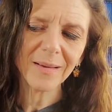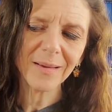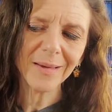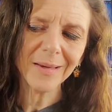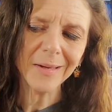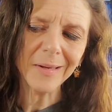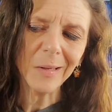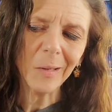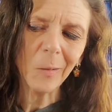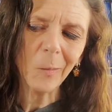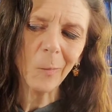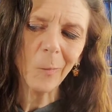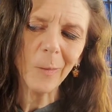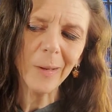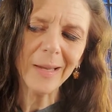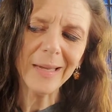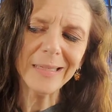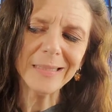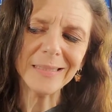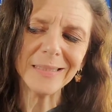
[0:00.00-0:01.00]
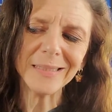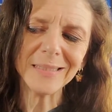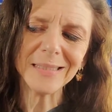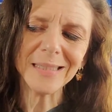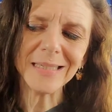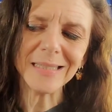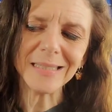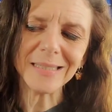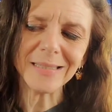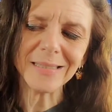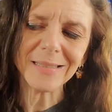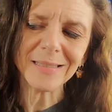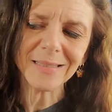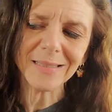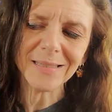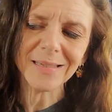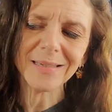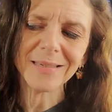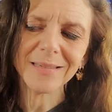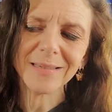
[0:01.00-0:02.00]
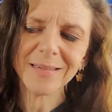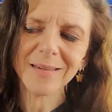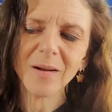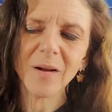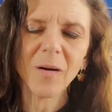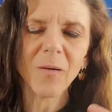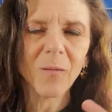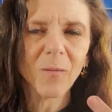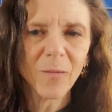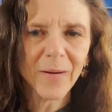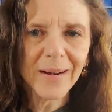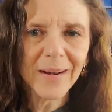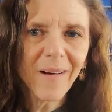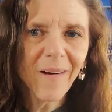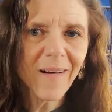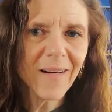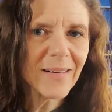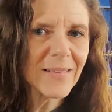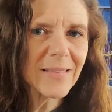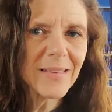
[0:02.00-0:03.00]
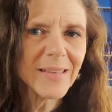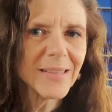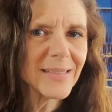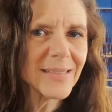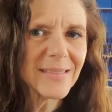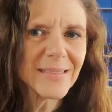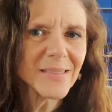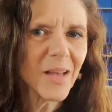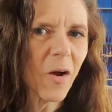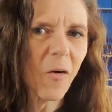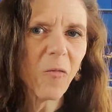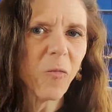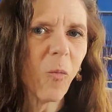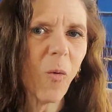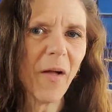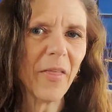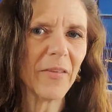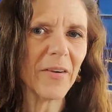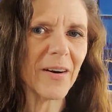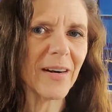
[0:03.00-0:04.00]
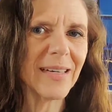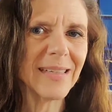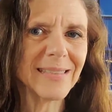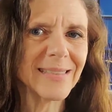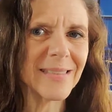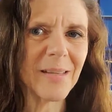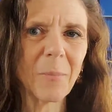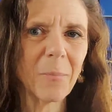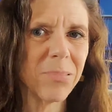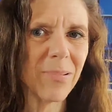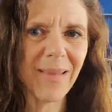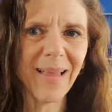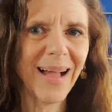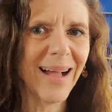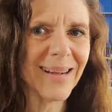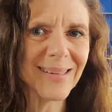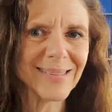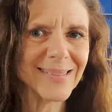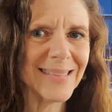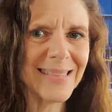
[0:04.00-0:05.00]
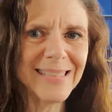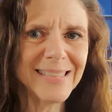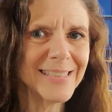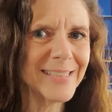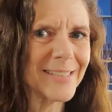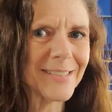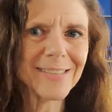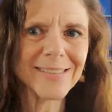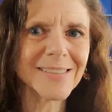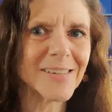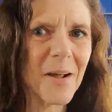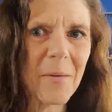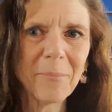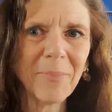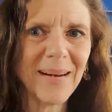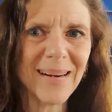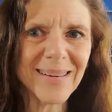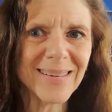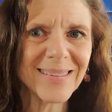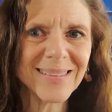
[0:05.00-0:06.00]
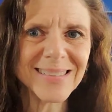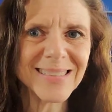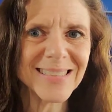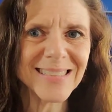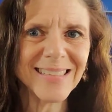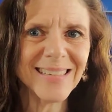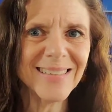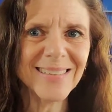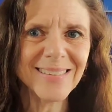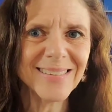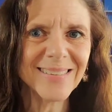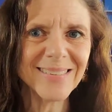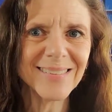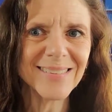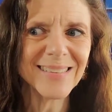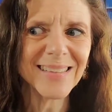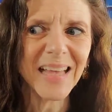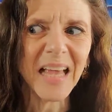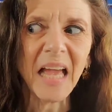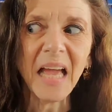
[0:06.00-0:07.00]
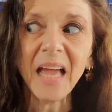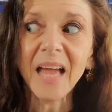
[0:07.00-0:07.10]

you know, it just, regardless of whether it's a black t-shirt and a pair of jeans,